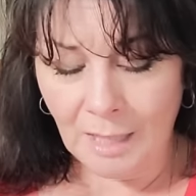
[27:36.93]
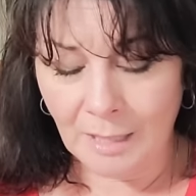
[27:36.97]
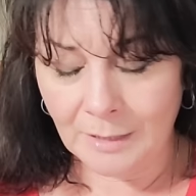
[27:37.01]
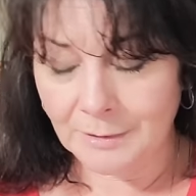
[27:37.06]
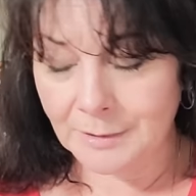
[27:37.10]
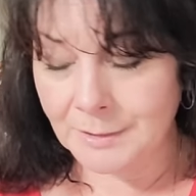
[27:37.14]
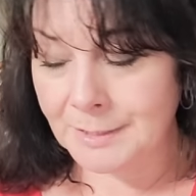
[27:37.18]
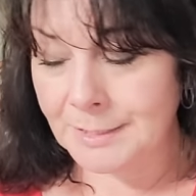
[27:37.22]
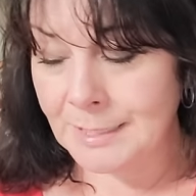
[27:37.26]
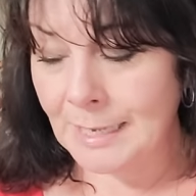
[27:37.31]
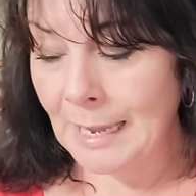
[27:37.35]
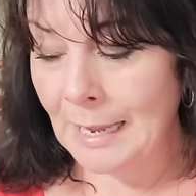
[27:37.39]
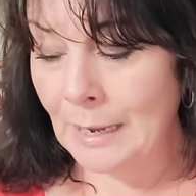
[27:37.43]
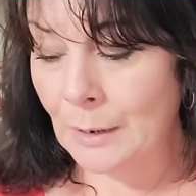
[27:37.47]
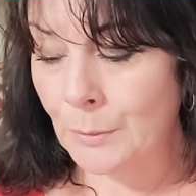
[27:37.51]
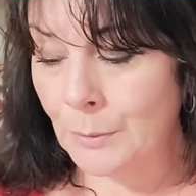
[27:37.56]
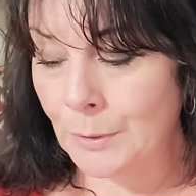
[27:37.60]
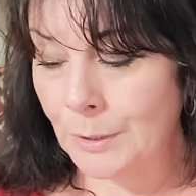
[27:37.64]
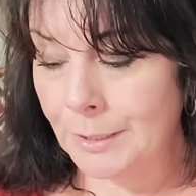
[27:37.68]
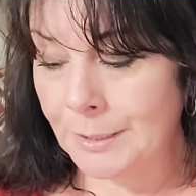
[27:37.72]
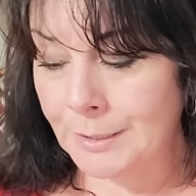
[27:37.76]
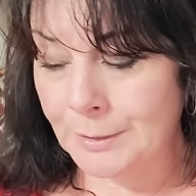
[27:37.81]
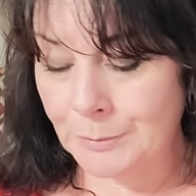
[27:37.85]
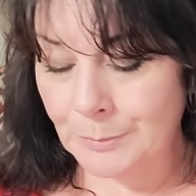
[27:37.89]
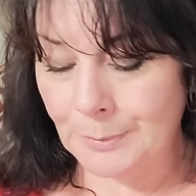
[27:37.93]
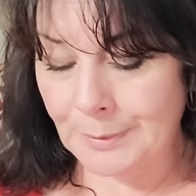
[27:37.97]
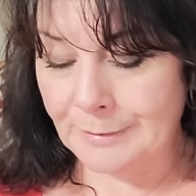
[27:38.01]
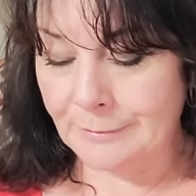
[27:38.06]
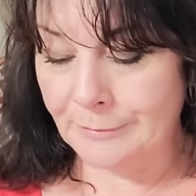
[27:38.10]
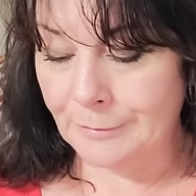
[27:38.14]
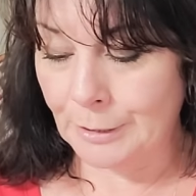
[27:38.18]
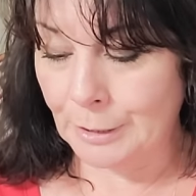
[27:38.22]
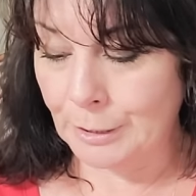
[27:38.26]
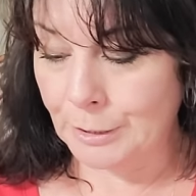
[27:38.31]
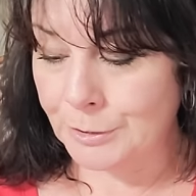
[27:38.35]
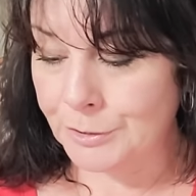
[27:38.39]
The Tower in
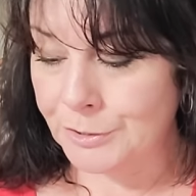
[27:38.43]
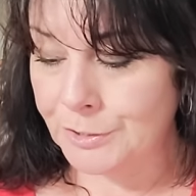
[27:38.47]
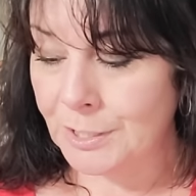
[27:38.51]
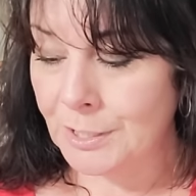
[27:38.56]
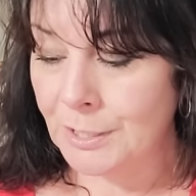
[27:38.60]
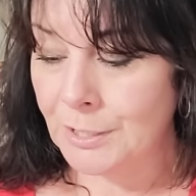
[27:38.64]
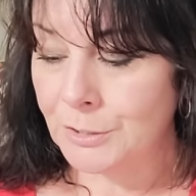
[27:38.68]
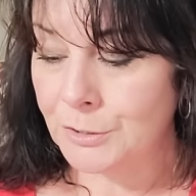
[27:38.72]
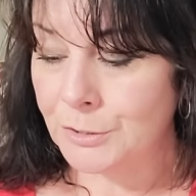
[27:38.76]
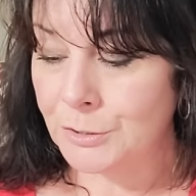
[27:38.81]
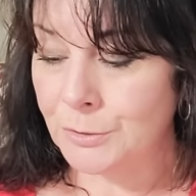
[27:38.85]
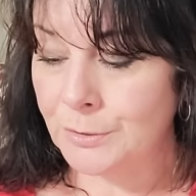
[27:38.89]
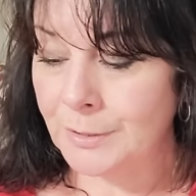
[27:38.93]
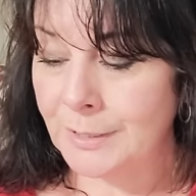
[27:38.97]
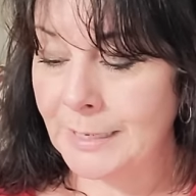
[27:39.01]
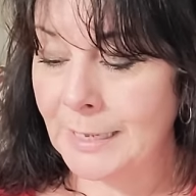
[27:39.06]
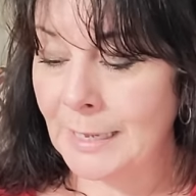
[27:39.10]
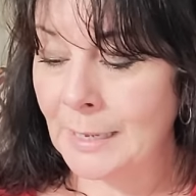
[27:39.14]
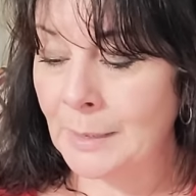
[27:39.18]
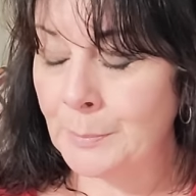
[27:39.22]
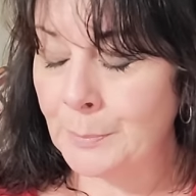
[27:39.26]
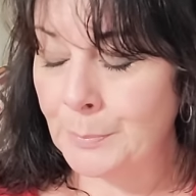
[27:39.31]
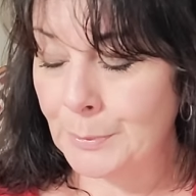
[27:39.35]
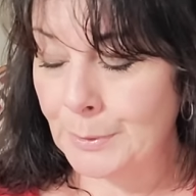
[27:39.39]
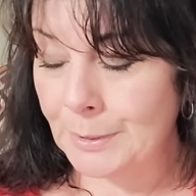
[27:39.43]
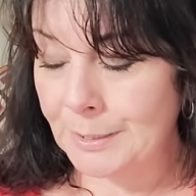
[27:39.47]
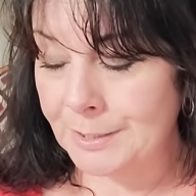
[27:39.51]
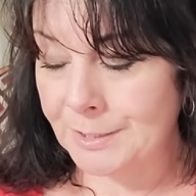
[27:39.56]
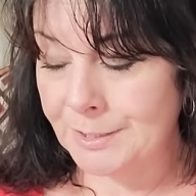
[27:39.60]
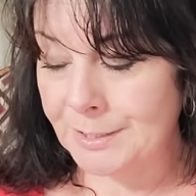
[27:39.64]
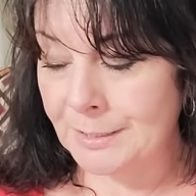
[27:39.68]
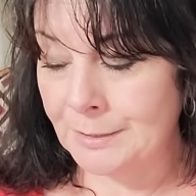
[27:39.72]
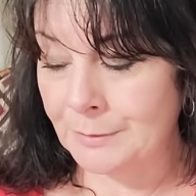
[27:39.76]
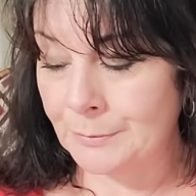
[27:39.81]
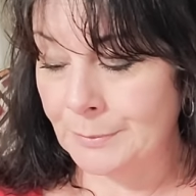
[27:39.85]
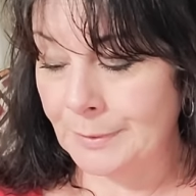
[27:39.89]
reverse, to the
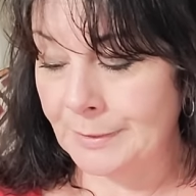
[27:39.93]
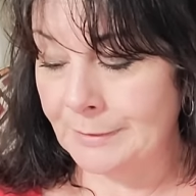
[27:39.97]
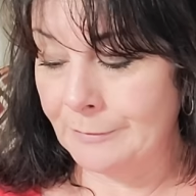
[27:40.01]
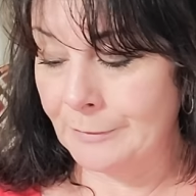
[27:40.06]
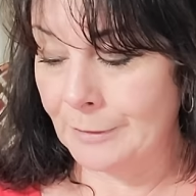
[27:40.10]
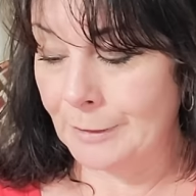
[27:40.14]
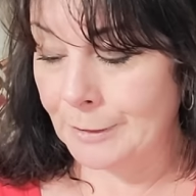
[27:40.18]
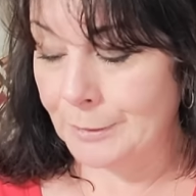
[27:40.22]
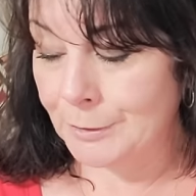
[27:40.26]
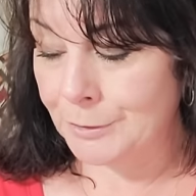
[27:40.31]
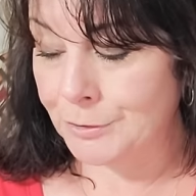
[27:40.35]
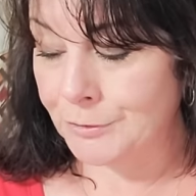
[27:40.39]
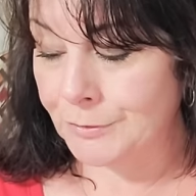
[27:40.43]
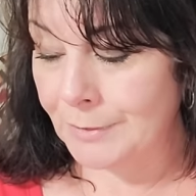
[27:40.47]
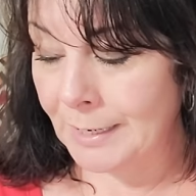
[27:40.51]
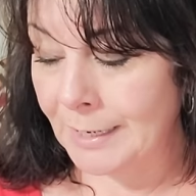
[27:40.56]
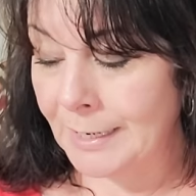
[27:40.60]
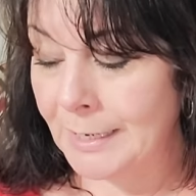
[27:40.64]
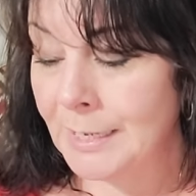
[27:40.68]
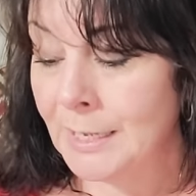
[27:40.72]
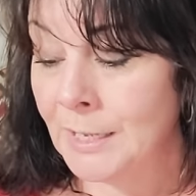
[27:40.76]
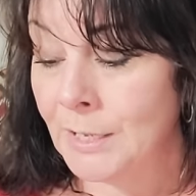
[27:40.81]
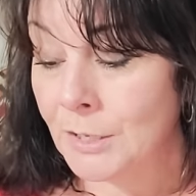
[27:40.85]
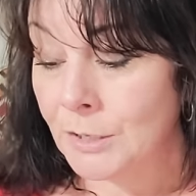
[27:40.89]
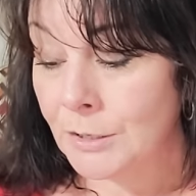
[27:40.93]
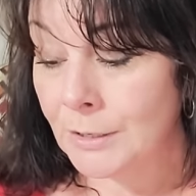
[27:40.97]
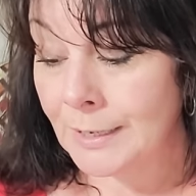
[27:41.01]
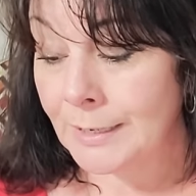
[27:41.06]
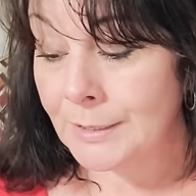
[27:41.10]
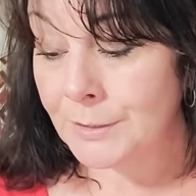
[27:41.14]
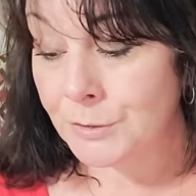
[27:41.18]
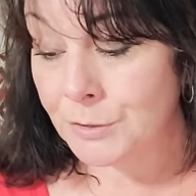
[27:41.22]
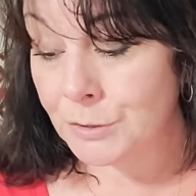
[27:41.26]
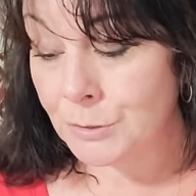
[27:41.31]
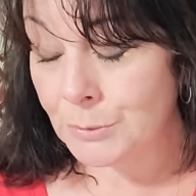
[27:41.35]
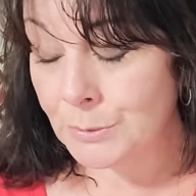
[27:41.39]
Empress in reverse, right? You
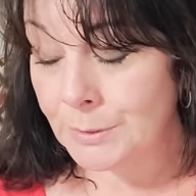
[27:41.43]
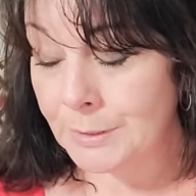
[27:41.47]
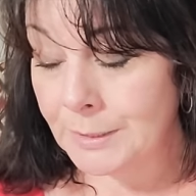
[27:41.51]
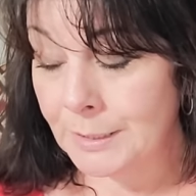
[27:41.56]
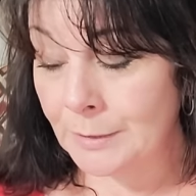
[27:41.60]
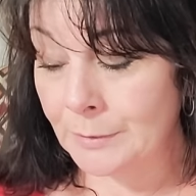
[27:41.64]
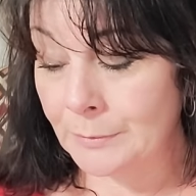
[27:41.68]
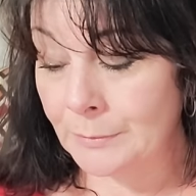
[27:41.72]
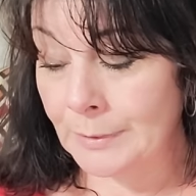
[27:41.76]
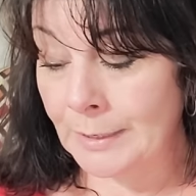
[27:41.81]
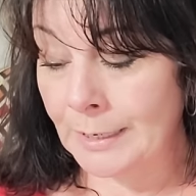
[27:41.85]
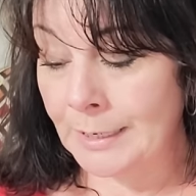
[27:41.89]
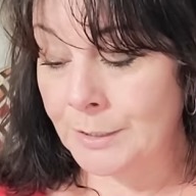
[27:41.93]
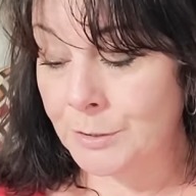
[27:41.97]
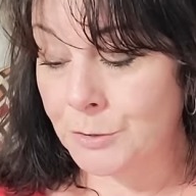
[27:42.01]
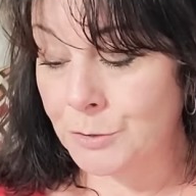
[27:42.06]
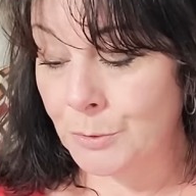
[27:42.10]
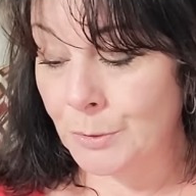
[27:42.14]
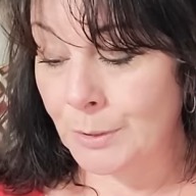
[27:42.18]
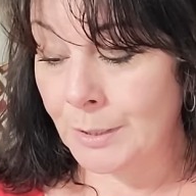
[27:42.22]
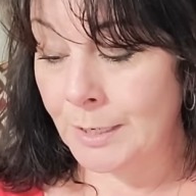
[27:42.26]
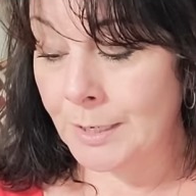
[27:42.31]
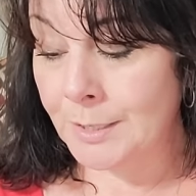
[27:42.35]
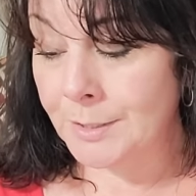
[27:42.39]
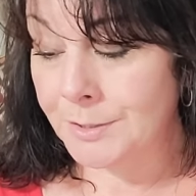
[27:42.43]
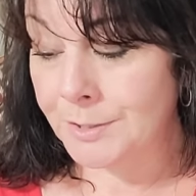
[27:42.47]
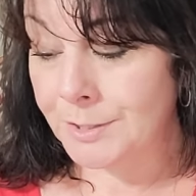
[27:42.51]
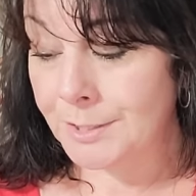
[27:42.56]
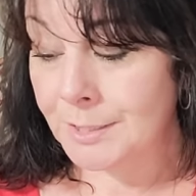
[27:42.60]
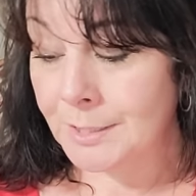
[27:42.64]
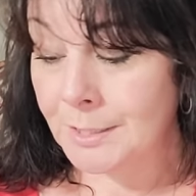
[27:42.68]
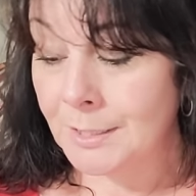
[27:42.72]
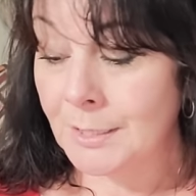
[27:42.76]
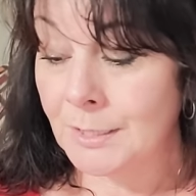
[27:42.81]
ain't doing it right, Taurus.